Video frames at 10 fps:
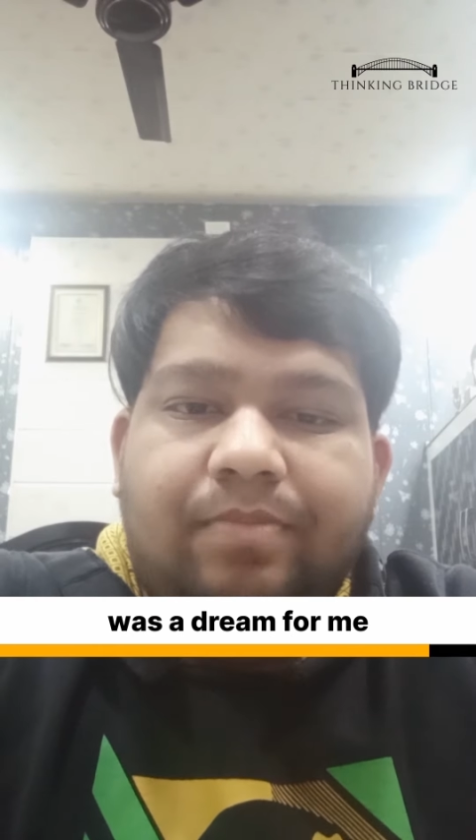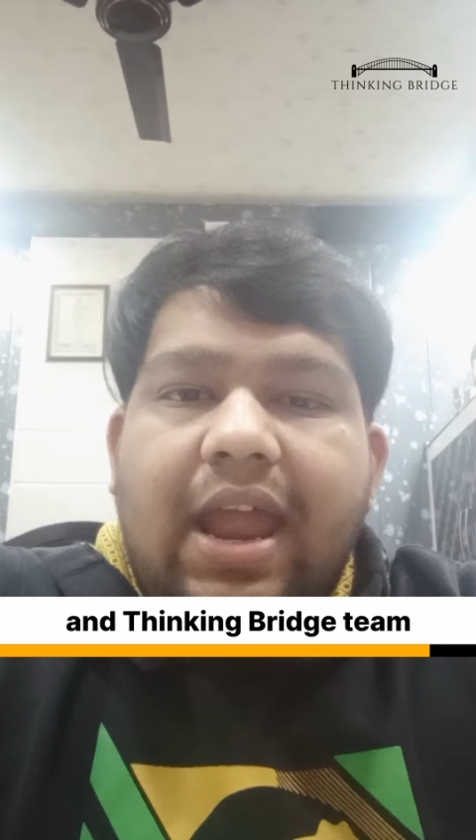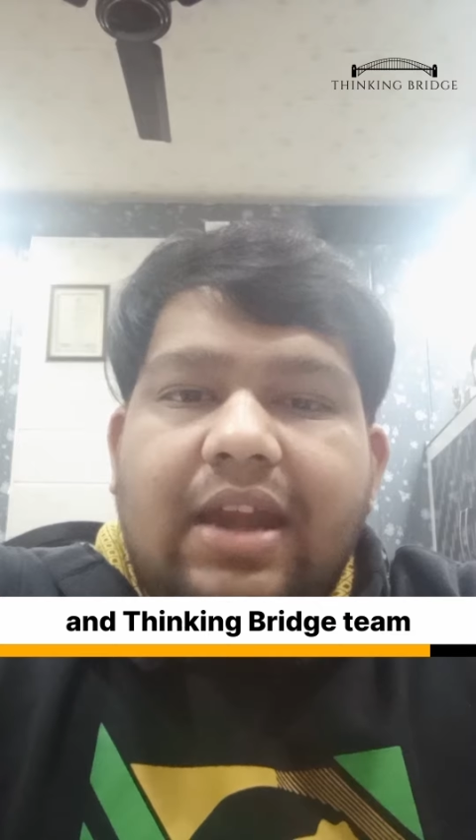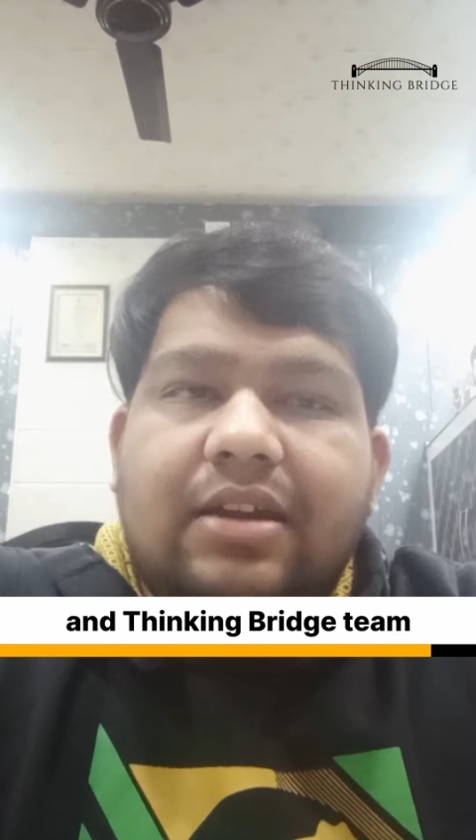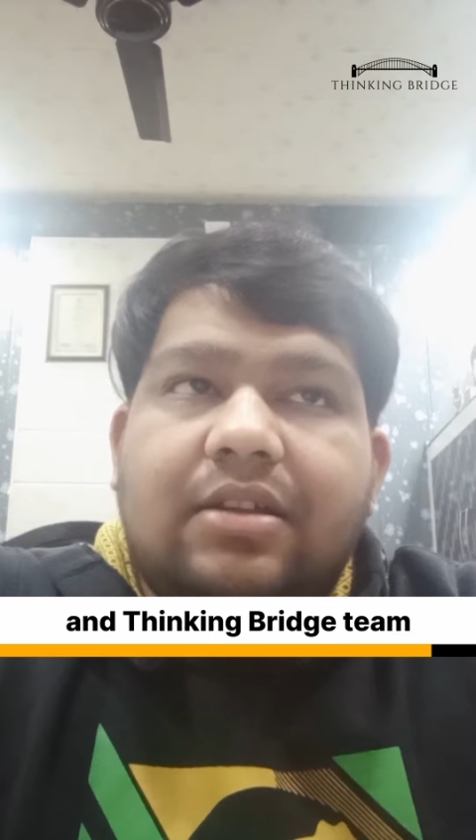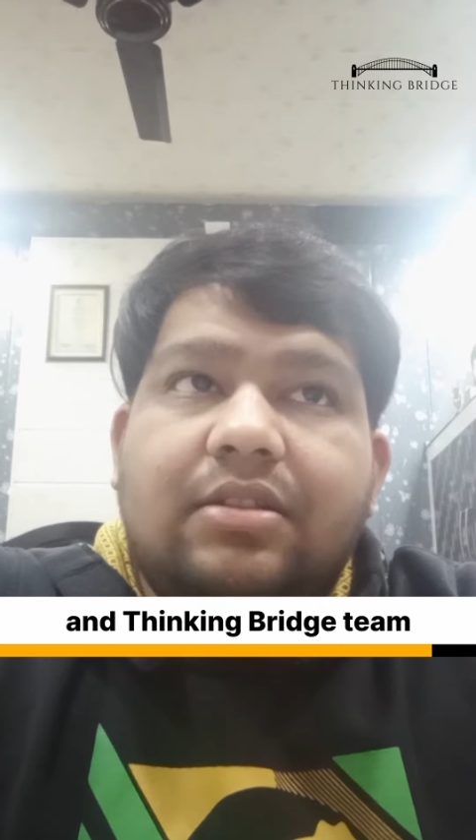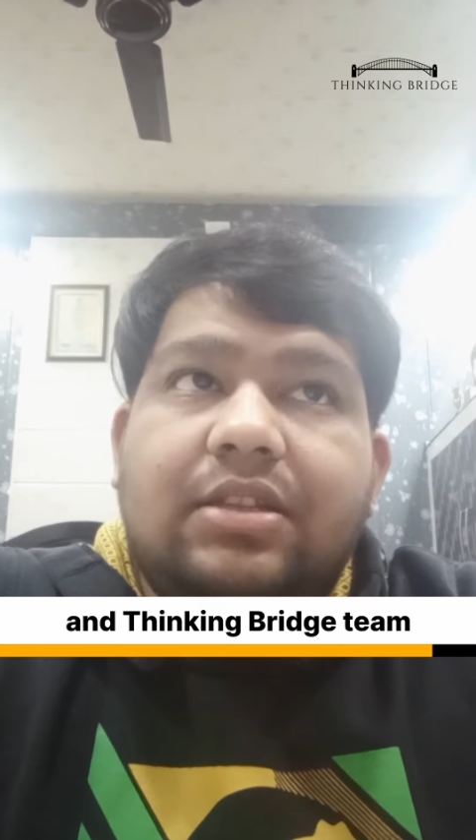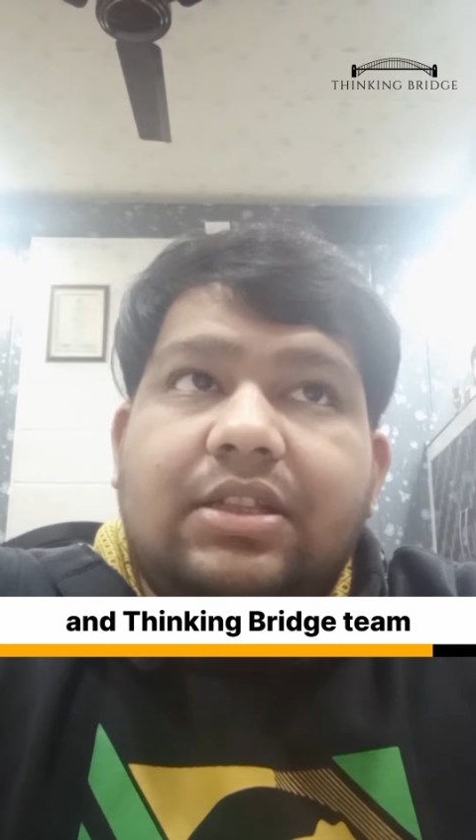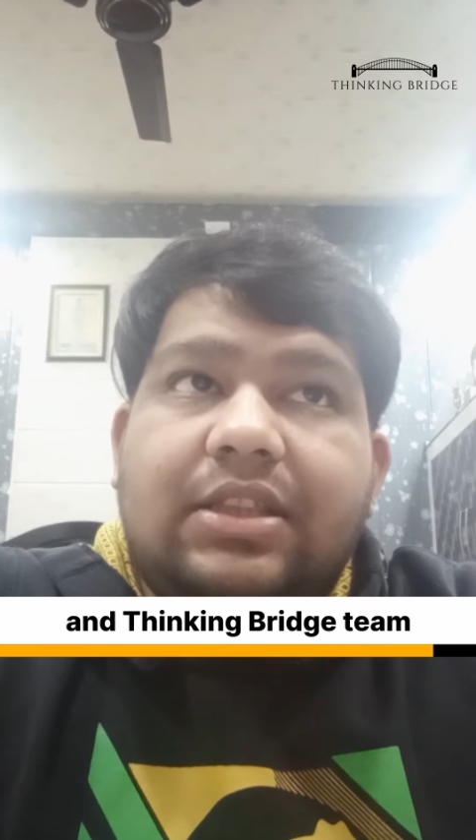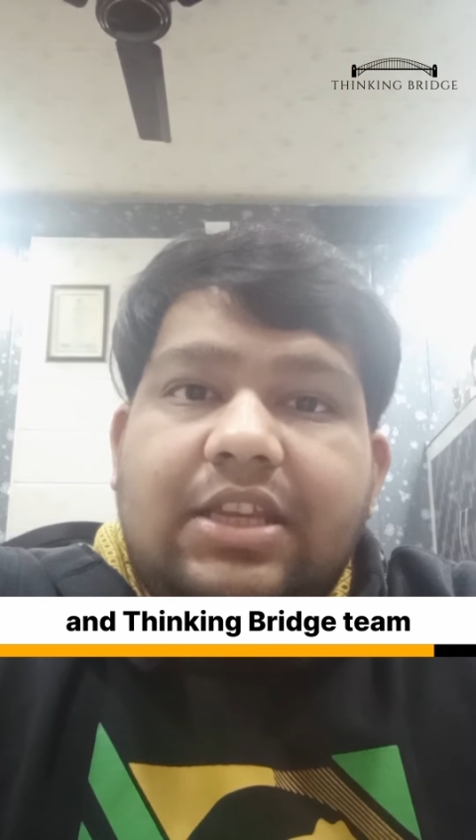and
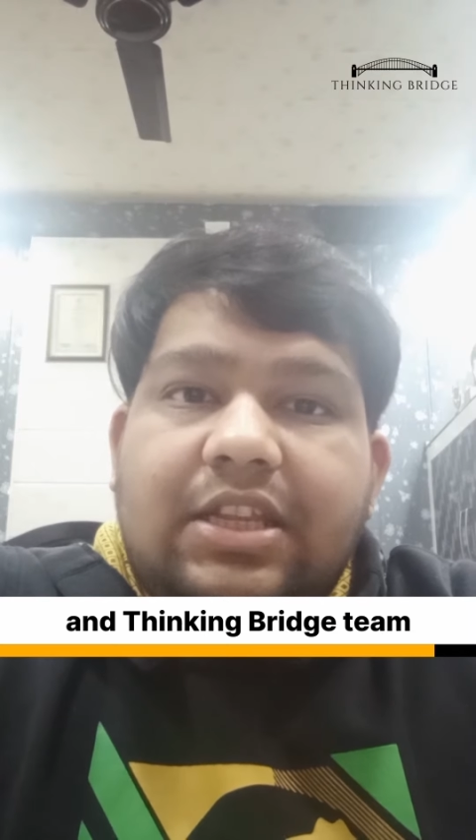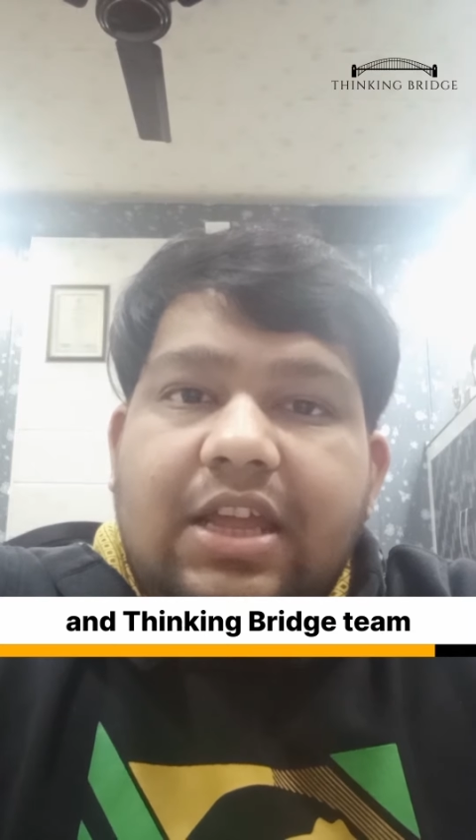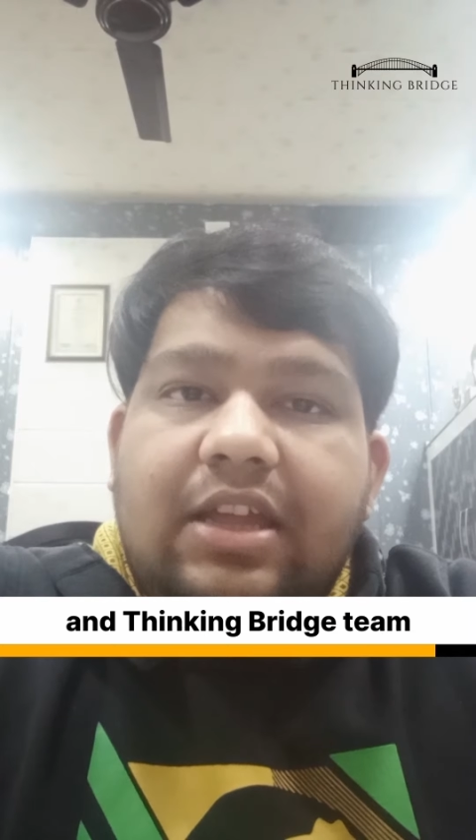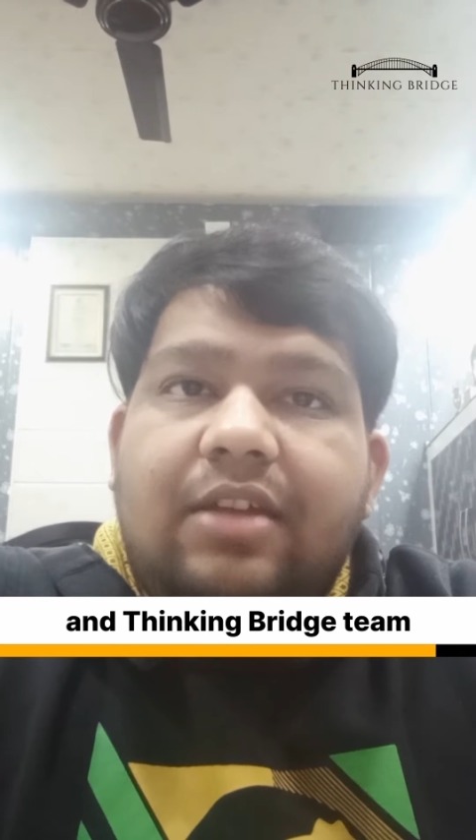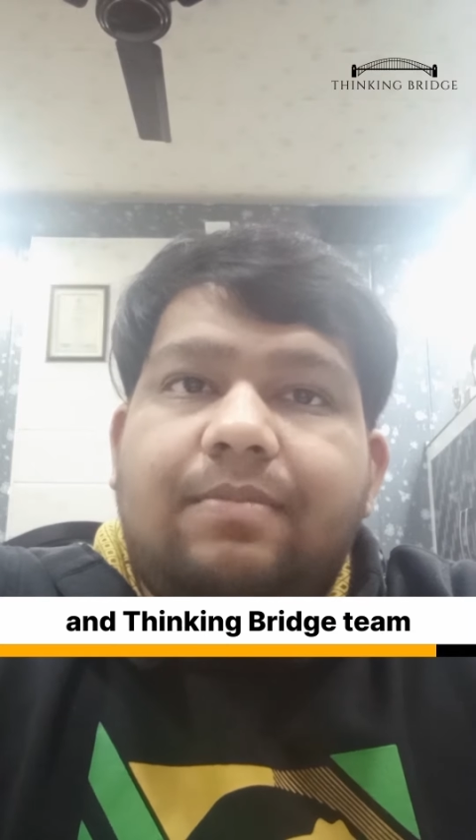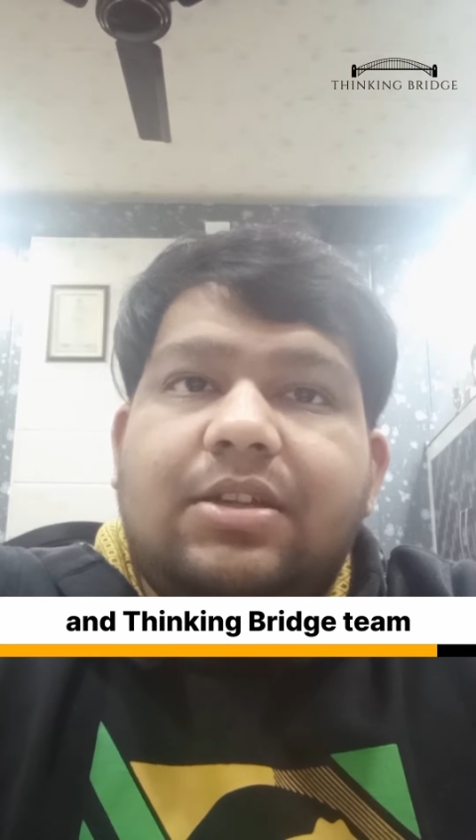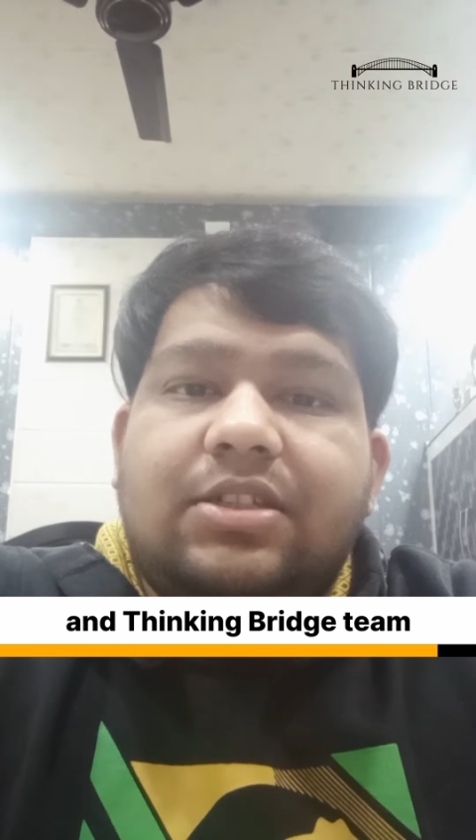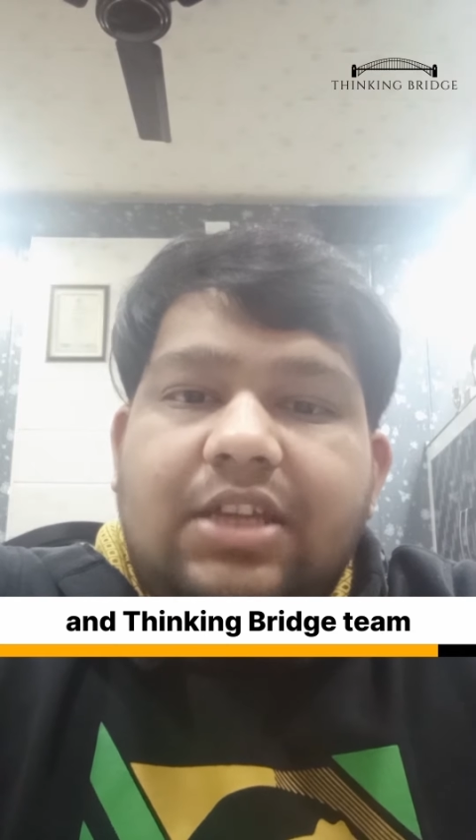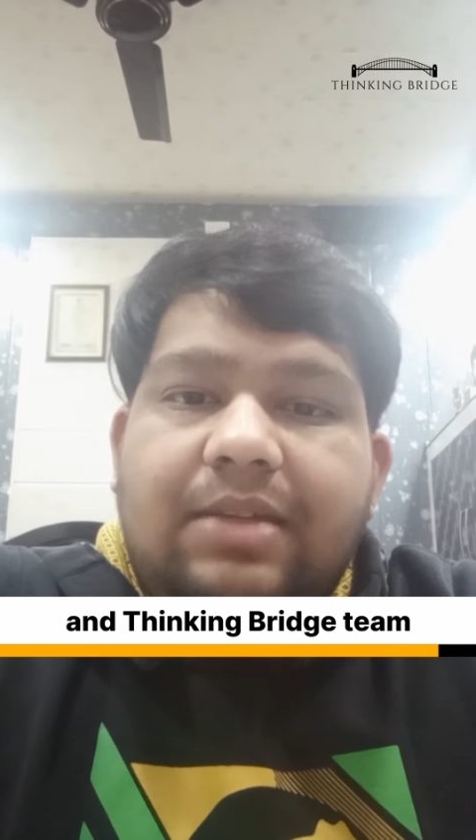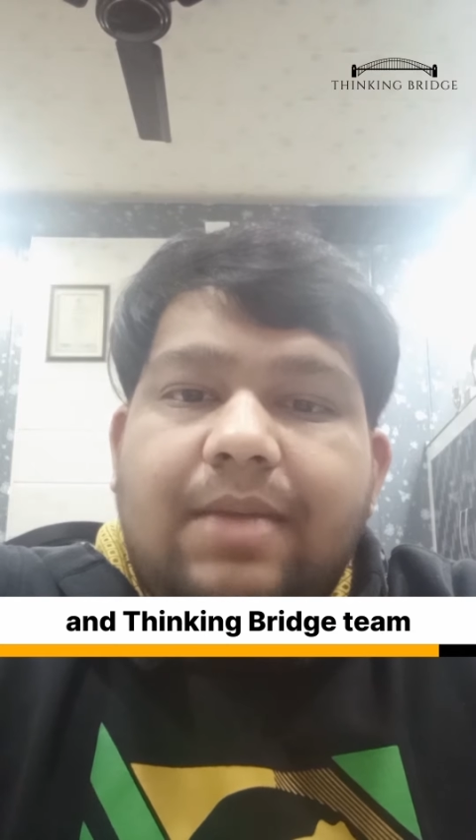the Thinking
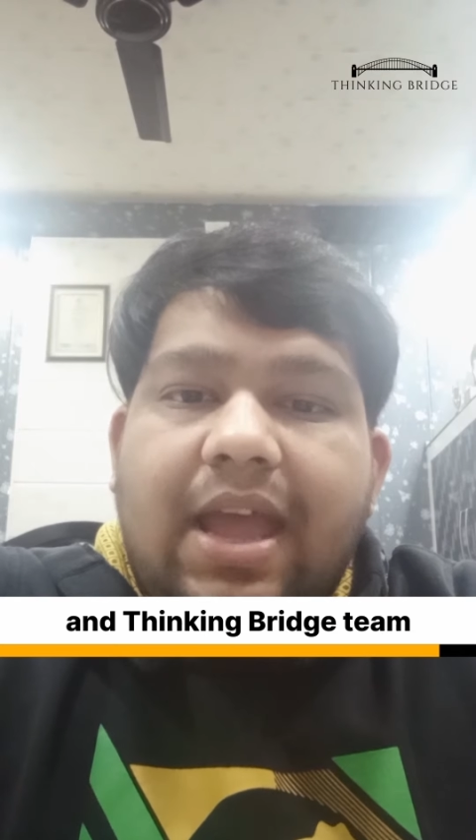Bridge team